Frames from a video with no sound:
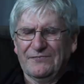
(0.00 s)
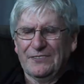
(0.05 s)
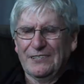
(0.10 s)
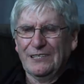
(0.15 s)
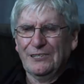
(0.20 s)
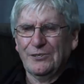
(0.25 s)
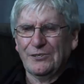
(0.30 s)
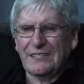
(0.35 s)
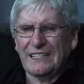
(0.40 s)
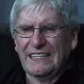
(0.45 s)
for
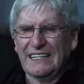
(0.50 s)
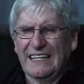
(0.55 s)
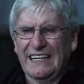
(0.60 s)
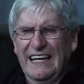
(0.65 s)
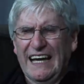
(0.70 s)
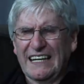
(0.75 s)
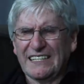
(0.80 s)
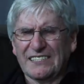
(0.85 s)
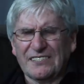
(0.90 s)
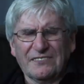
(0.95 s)
looking at
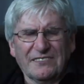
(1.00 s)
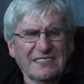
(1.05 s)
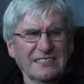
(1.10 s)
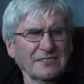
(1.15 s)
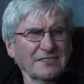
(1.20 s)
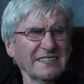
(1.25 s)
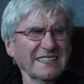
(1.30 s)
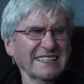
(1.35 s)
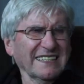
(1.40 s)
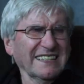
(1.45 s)
as
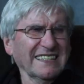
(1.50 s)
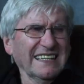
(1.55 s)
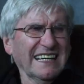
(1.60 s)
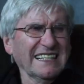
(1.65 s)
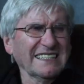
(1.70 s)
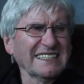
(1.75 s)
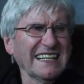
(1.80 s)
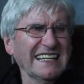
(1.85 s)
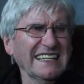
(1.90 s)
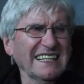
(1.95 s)
looking at
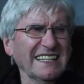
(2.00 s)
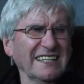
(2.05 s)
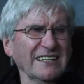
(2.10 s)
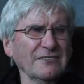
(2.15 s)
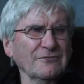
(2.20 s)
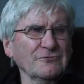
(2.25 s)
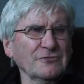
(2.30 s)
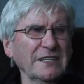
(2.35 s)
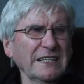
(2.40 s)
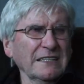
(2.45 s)
as
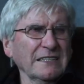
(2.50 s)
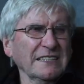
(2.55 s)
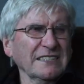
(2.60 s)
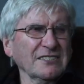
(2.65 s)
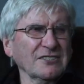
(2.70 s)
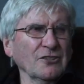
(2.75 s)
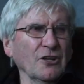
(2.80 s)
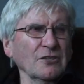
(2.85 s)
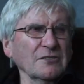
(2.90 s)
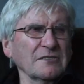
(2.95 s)
anything real,
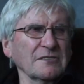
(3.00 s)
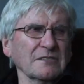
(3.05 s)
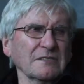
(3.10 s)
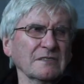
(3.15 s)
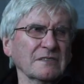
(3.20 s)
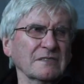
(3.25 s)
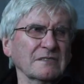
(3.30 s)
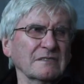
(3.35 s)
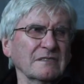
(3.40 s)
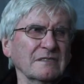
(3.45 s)
it's
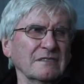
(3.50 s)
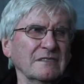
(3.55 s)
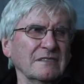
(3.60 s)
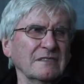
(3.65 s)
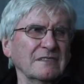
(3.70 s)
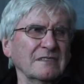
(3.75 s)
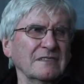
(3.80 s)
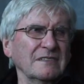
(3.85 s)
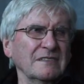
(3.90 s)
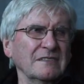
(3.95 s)
nonsense,
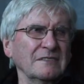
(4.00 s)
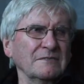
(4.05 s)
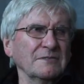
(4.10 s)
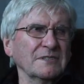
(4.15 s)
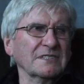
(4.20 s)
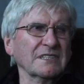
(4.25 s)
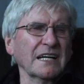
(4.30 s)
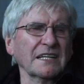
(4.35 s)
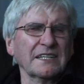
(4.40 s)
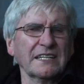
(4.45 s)

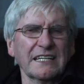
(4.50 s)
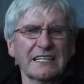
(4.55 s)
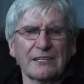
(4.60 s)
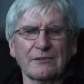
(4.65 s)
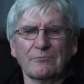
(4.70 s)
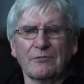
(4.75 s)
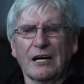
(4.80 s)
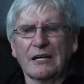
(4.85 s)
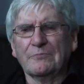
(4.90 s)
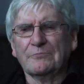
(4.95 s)
which I think
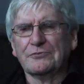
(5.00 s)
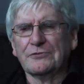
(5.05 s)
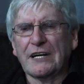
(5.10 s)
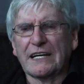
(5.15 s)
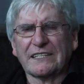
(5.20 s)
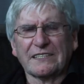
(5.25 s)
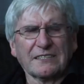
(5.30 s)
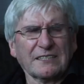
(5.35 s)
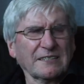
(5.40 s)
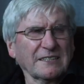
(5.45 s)
is why
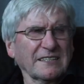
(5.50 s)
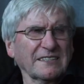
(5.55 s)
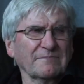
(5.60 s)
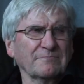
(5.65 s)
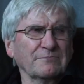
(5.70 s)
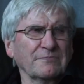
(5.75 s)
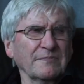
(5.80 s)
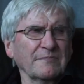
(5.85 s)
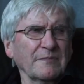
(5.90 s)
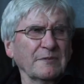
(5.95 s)
Brecht,
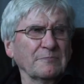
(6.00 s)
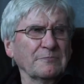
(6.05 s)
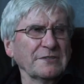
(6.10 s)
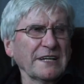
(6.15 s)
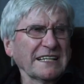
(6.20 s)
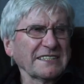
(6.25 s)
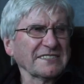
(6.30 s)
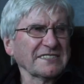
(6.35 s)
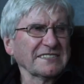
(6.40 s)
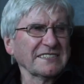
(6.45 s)

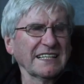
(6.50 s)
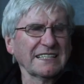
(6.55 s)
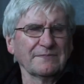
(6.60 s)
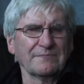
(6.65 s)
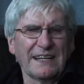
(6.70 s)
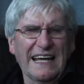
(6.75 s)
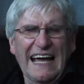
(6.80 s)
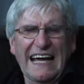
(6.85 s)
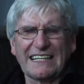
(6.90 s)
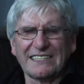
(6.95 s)
Brecht
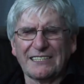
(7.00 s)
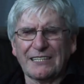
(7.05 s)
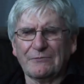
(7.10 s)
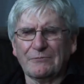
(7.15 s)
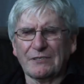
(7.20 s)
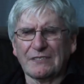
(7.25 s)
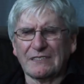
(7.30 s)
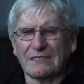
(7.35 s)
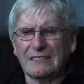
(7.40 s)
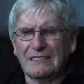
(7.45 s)
said acting
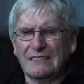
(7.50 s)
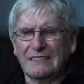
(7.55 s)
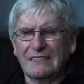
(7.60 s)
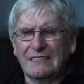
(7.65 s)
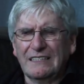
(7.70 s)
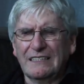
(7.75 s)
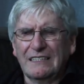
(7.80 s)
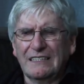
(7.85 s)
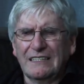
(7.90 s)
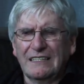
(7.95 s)
was
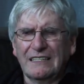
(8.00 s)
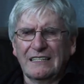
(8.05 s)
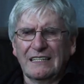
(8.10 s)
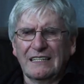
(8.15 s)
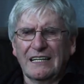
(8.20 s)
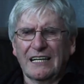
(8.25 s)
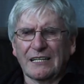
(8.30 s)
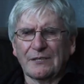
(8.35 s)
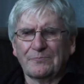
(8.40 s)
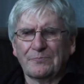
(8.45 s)

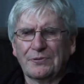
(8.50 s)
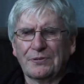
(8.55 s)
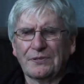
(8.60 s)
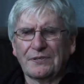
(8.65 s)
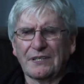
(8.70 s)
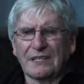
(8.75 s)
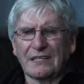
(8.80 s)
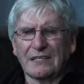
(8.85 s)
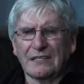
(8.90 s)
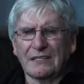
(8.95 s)
like
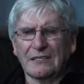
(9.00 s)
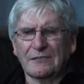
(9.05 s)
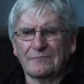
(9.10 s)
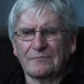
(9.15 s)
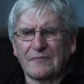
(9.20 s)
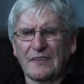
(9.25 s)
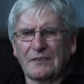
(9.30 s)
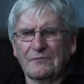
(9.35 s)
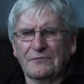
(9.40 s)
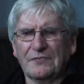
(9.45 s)
putting a
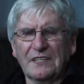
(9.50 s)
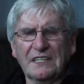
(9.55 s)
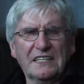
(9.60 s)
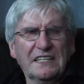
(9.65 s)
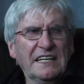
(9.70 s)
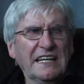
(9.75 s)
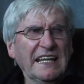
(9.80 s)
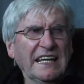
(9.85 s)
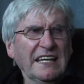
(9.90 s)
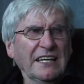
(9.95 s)

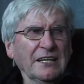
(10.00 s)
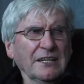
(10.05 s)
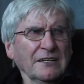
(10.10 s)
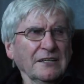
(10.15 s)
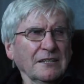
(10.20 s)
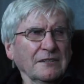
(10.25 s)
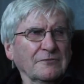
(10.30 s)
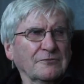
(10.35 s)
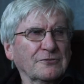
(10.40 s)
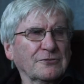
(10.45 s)
veneer
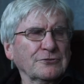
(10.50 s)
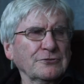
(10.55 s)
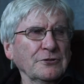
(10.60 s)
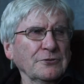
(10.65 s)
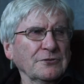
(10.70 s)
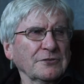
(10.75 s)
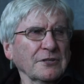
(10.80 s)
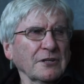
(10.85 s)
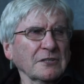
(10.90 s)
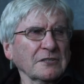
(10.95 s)
of
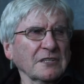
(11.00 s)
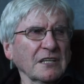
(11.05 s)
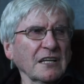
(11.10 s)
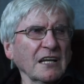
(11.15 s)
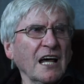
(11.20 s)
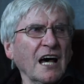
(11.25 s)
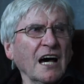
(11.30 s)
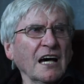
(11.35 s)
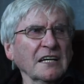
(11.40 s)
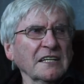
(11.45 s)
truth onto
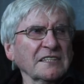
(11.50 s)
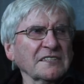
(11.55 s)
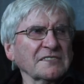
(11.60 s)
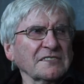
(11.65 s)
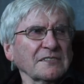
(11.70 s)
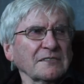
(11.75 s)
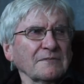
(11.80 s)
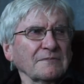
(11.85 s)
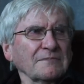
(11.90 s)
lies.